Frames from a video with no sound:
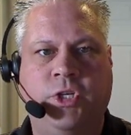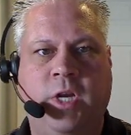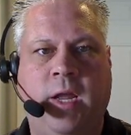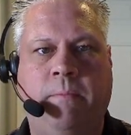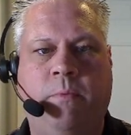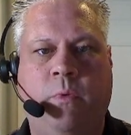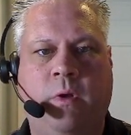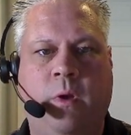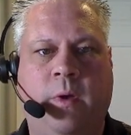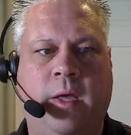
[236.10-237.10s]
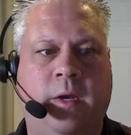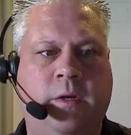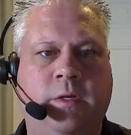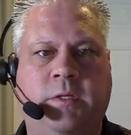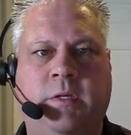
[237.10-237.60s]
shape, we'll go ahead
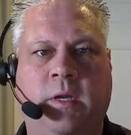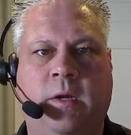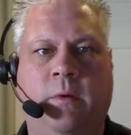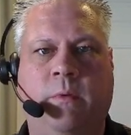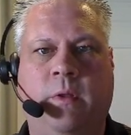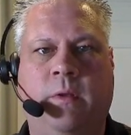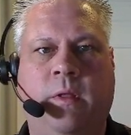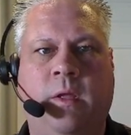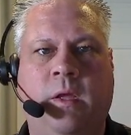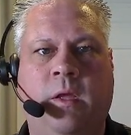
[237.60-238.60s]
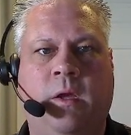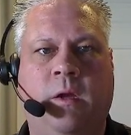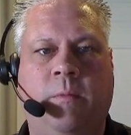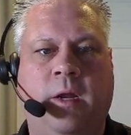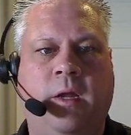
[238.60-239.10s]
and just we'll
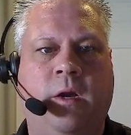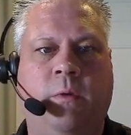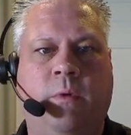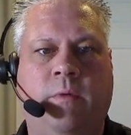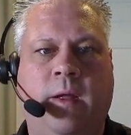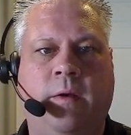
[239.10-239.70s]
come right here. We'll